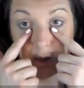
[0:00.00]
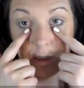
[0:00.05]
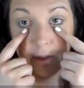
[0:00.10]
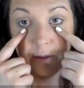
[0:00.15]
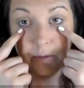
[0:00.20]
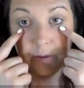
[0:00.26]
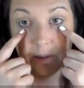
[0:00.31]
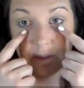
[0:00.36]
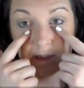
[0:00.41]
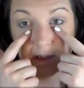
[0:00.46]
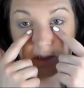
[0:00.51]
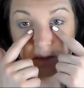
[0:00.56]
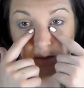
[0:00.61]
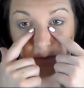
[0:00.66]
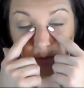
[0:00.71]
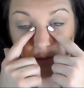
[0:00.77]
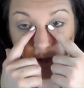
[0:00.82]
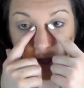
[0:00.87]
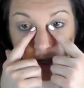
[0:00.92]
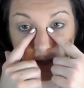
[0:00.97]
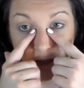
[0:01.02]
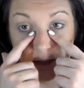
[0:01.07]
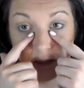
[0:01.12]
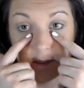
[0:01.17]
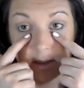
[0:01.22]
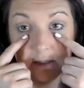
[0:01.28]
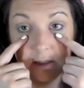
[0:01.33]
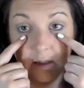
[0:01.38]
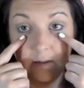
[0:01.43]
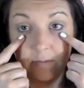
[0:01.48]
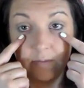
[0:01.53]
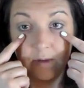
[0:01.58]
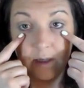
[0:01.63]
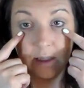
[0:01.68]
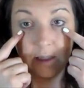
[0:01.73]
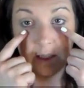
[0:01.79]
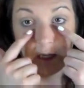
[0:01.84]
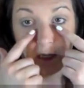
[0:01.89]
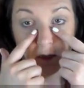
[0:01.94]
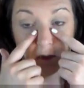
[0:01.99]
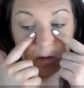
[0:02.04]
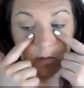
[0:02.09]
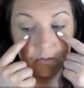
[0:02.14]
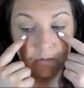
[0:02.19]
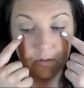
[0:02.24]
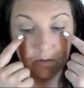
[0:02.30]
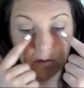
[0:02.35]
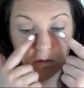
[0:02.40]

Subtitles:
doing some ugly stuff right in here.